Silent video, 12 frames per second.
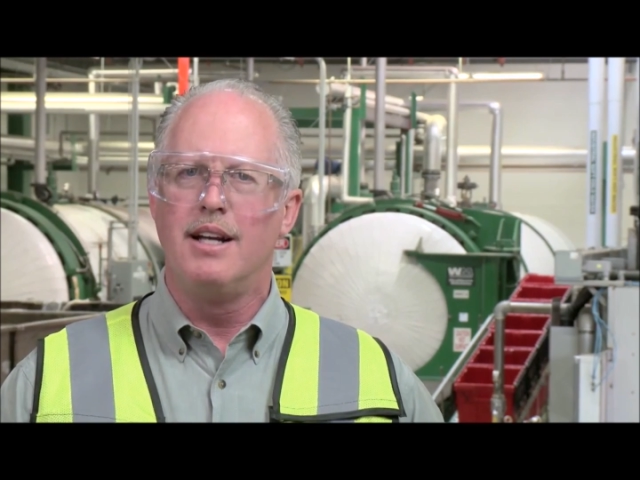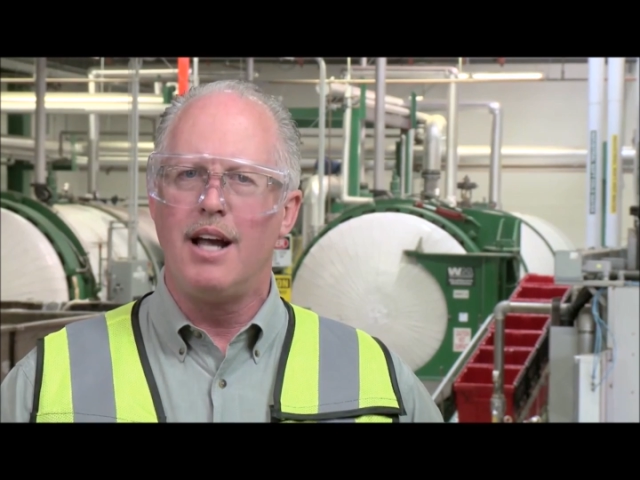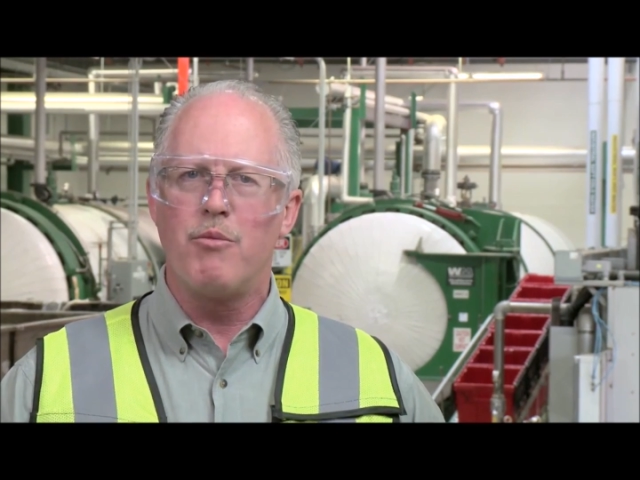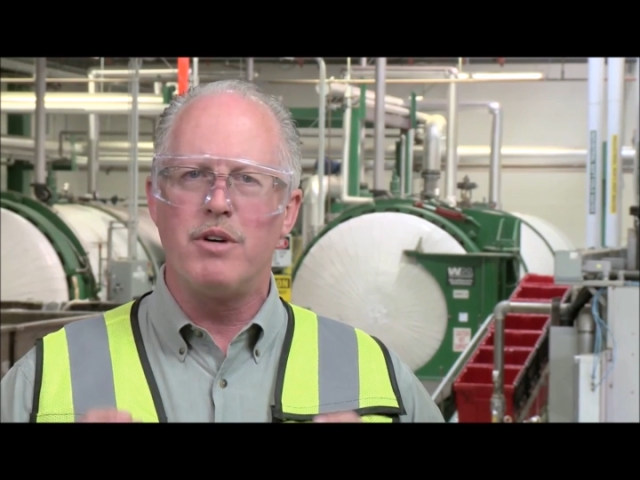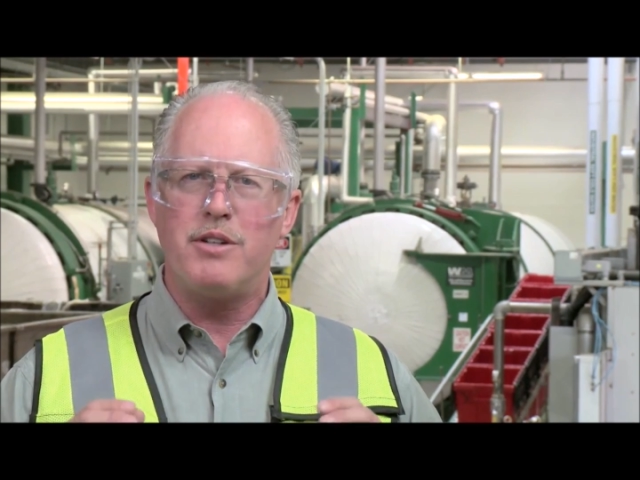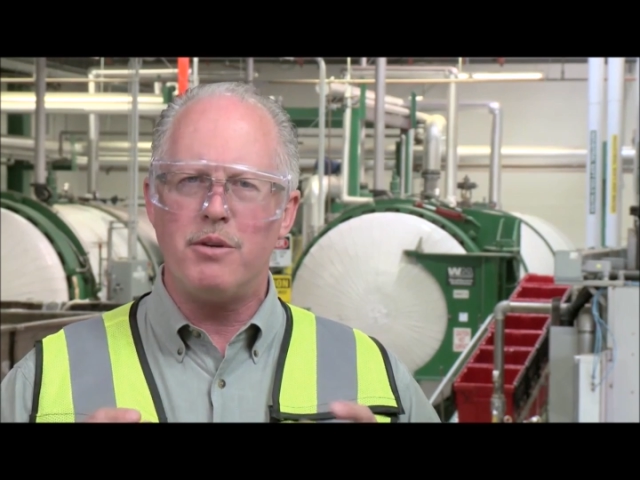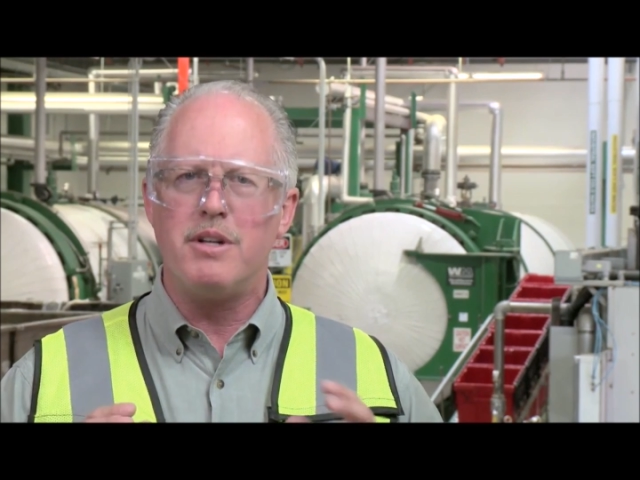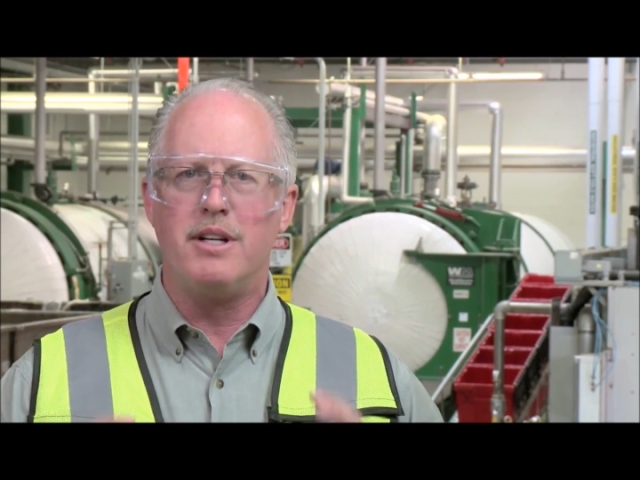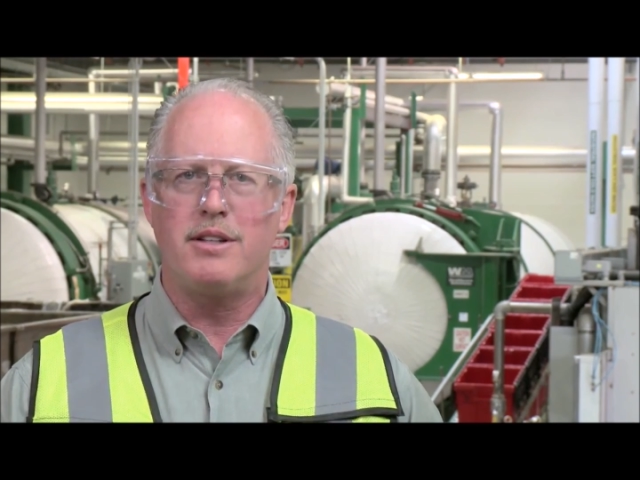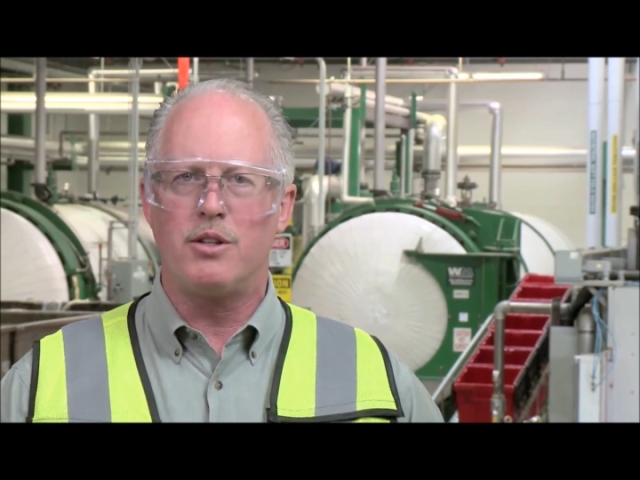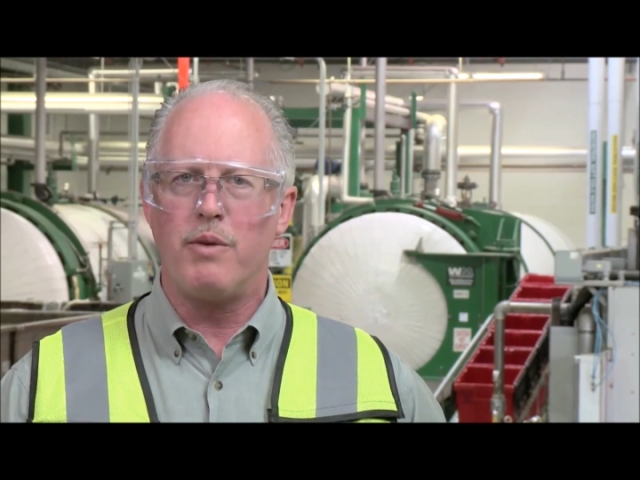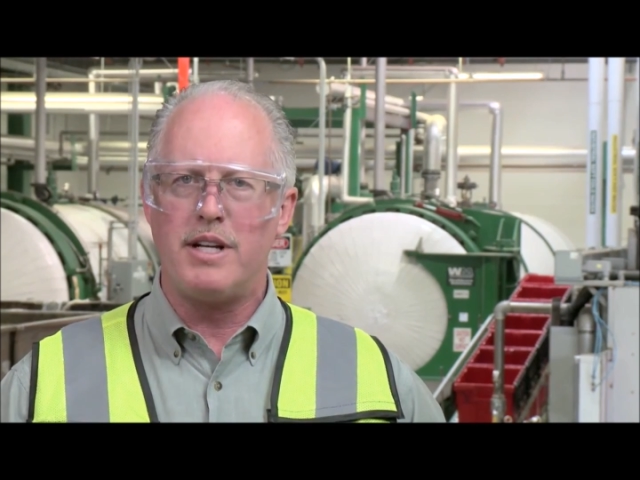and we're doing
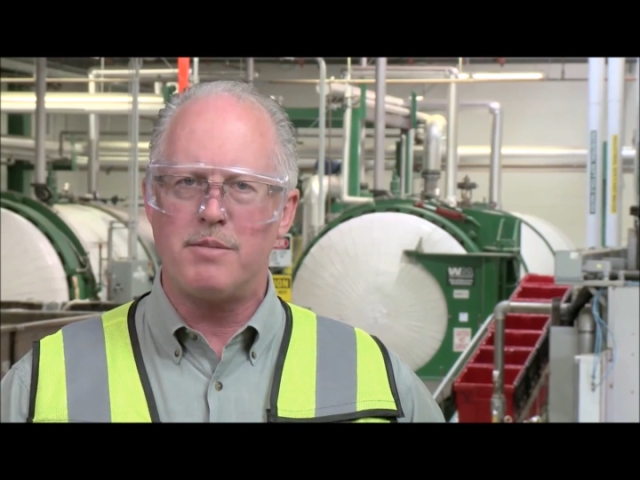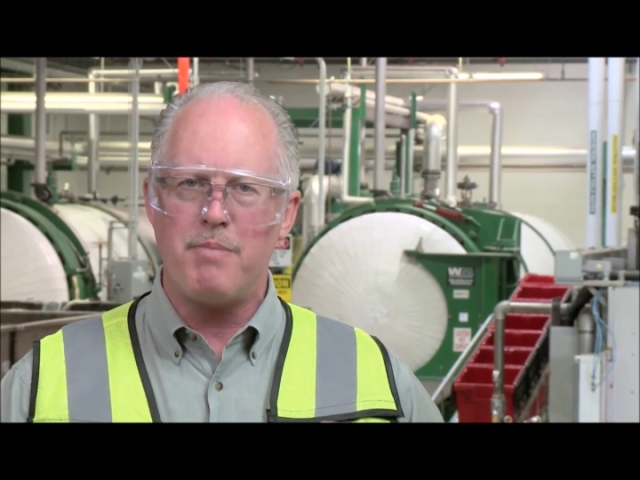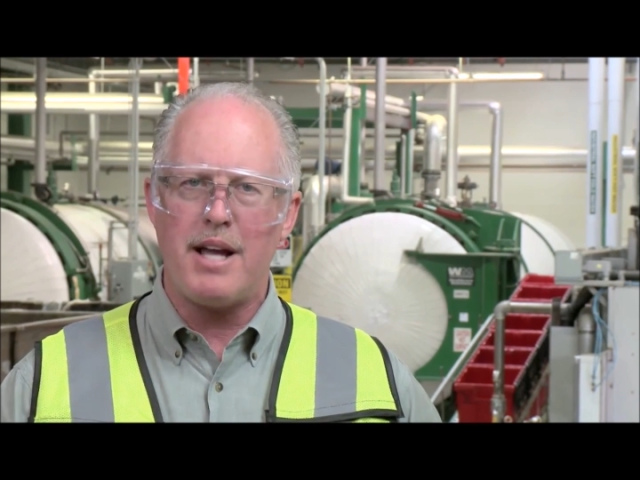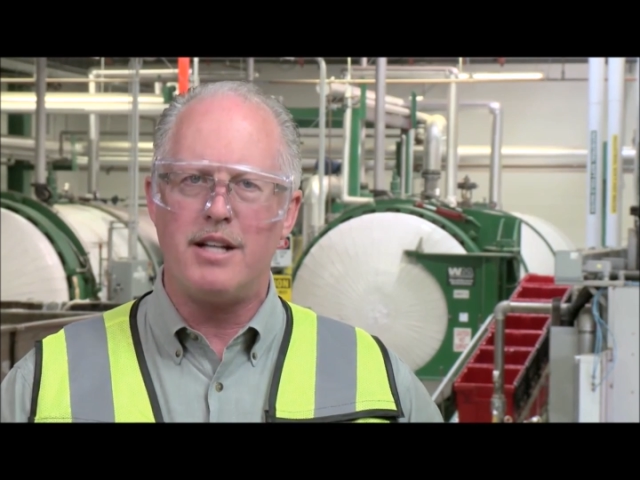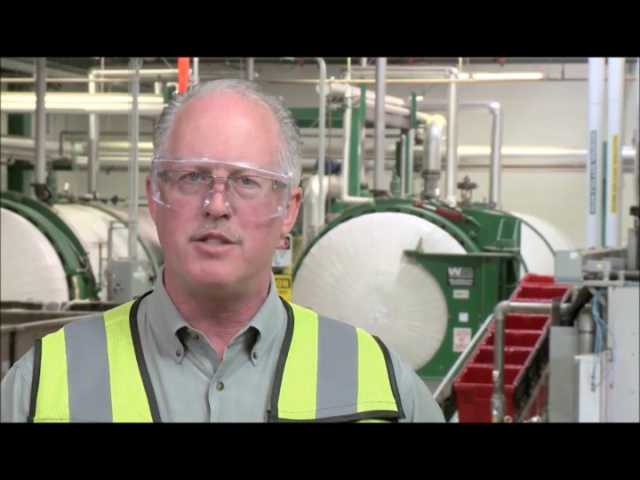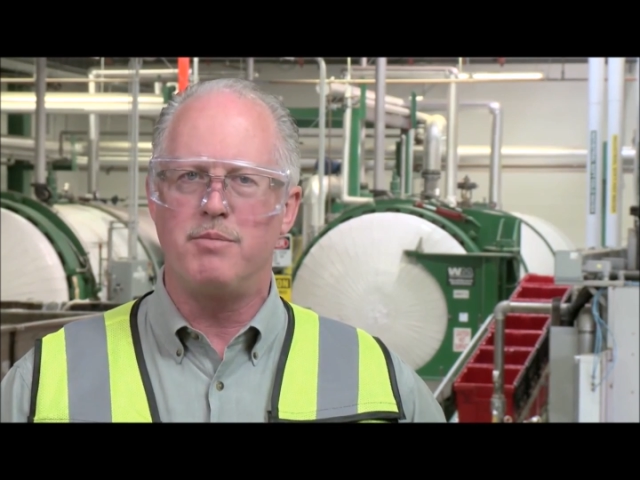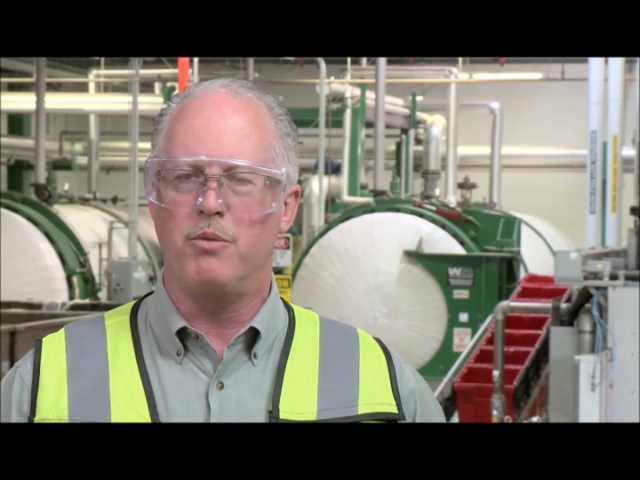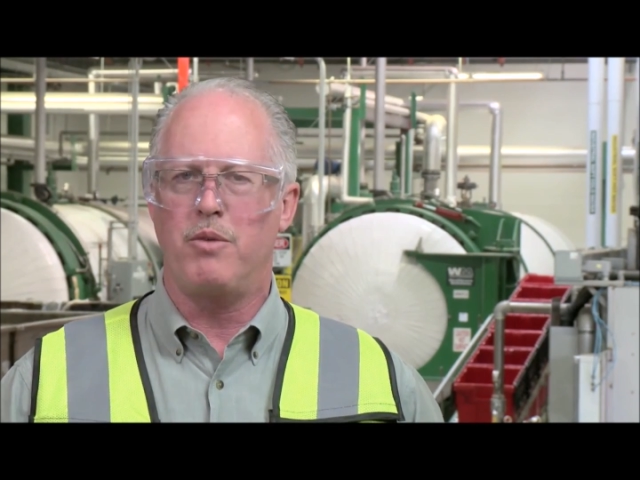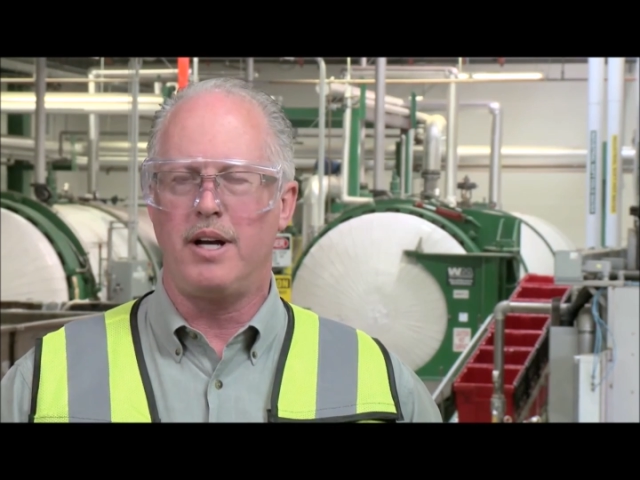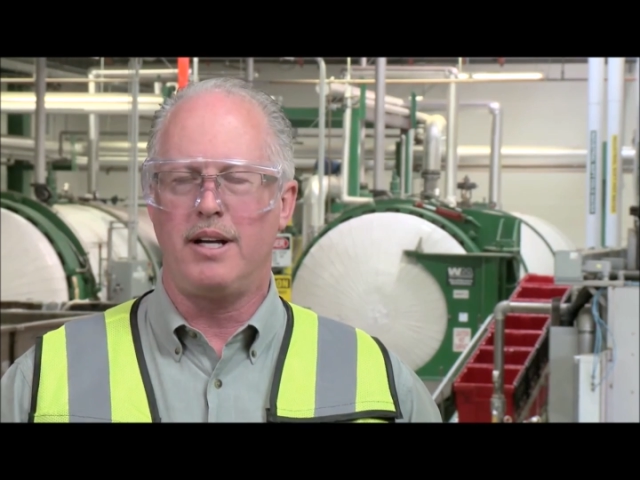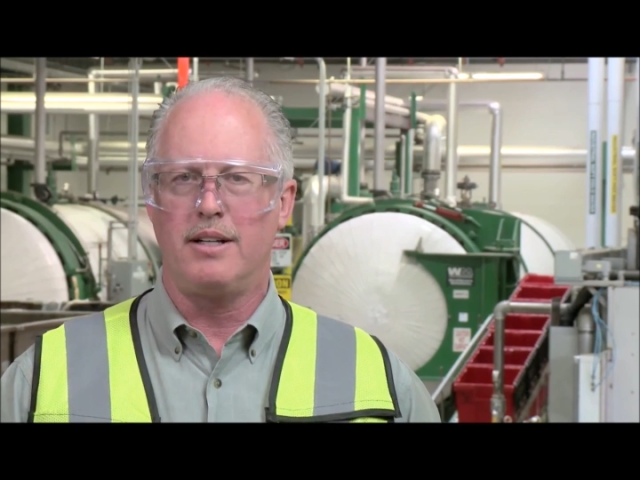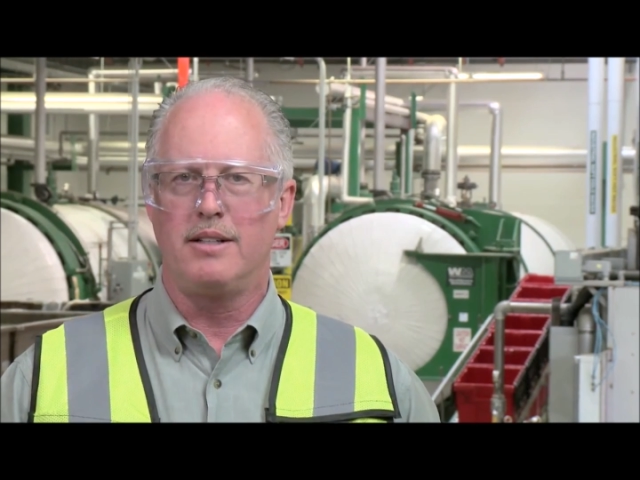it the Waste Management way.